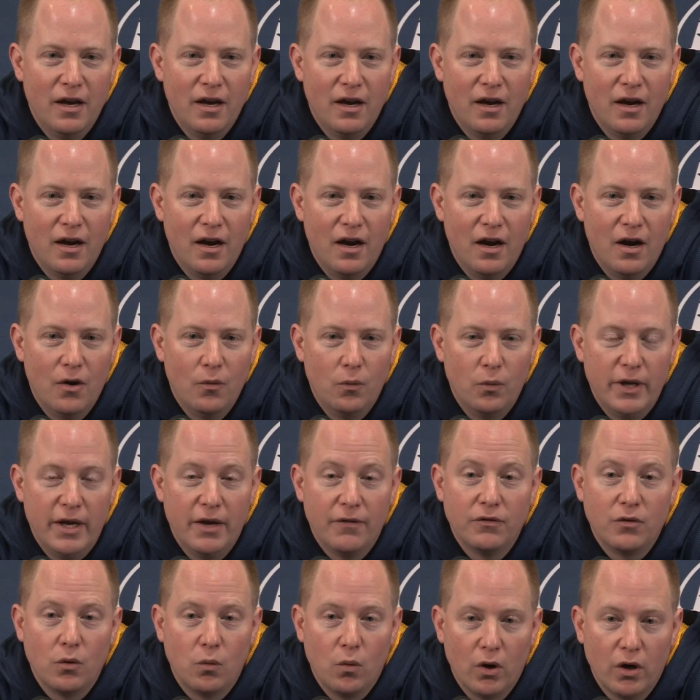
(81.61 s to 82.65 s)
Uh, we
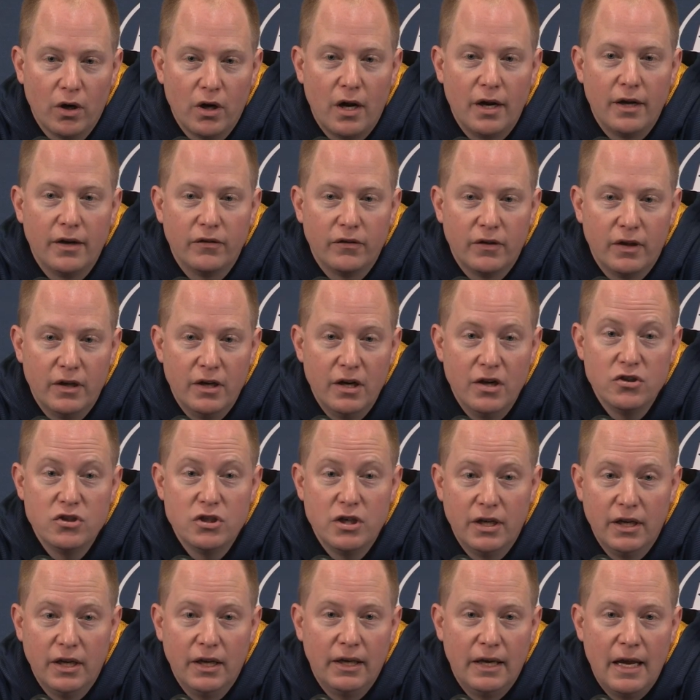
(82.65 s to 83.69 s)
have to work on his
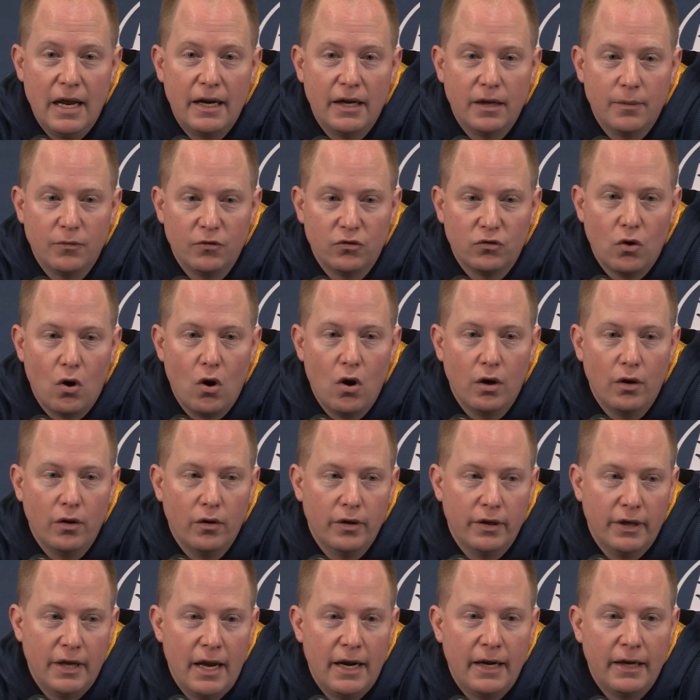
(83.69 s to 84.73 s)
conditioning and getting him stronger
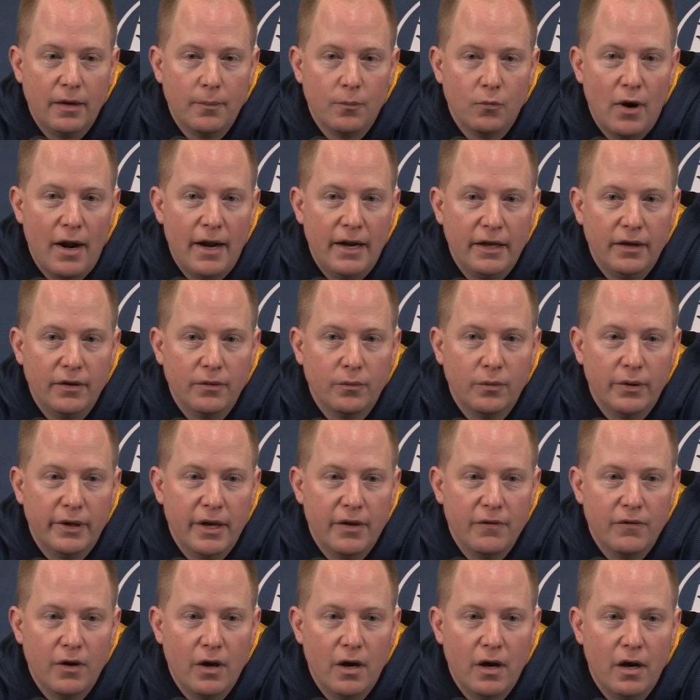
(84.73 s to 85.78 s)
and getting him ready. We
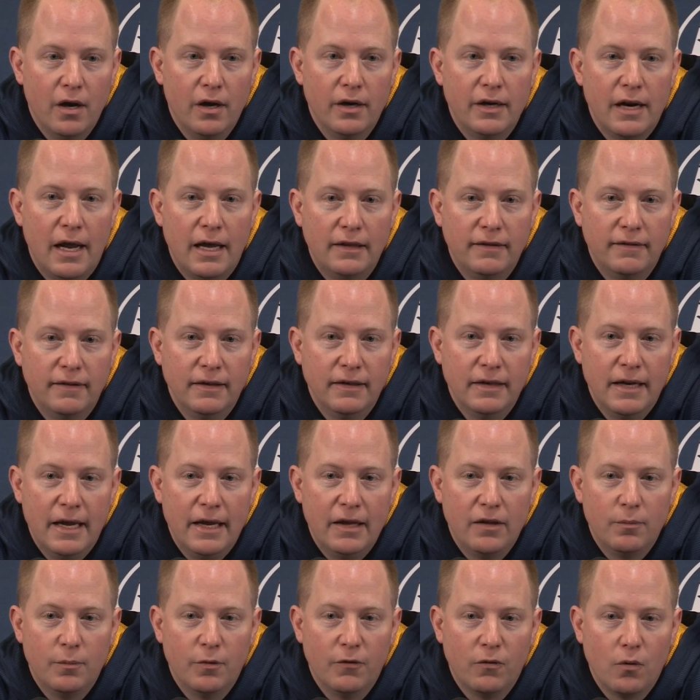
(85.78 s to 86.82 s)
have uh, 19
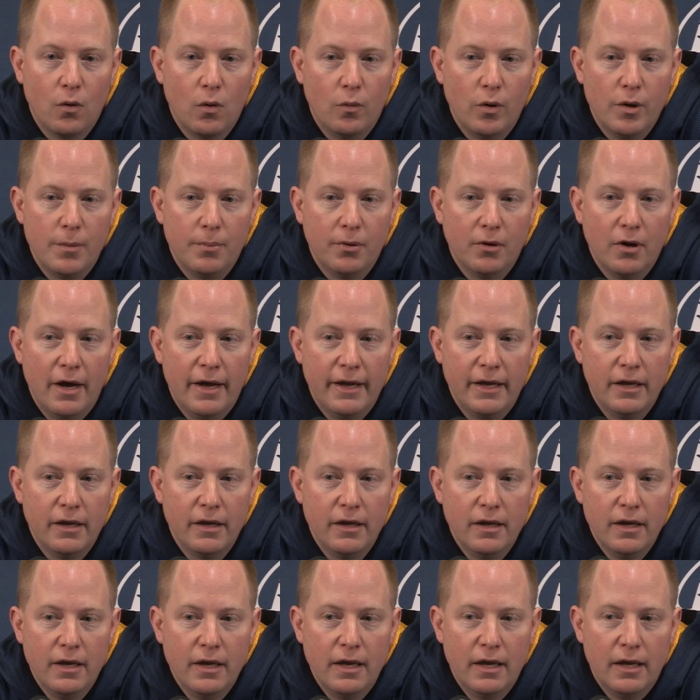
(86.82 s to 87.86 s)
days before we play,
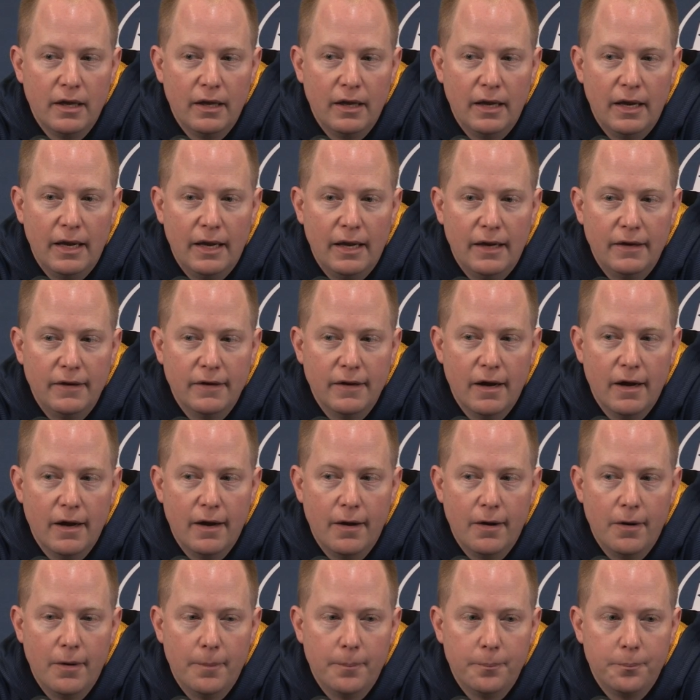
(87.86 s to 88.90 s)
and
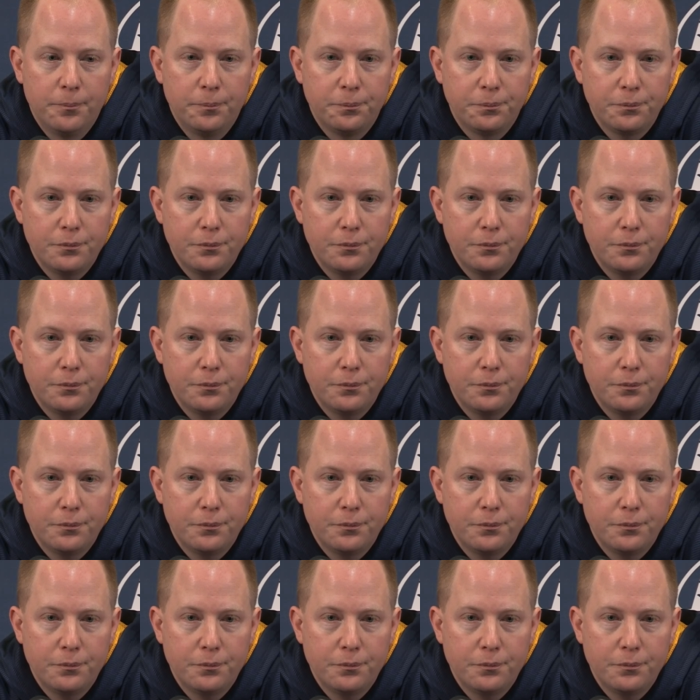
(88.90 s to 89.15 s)
um,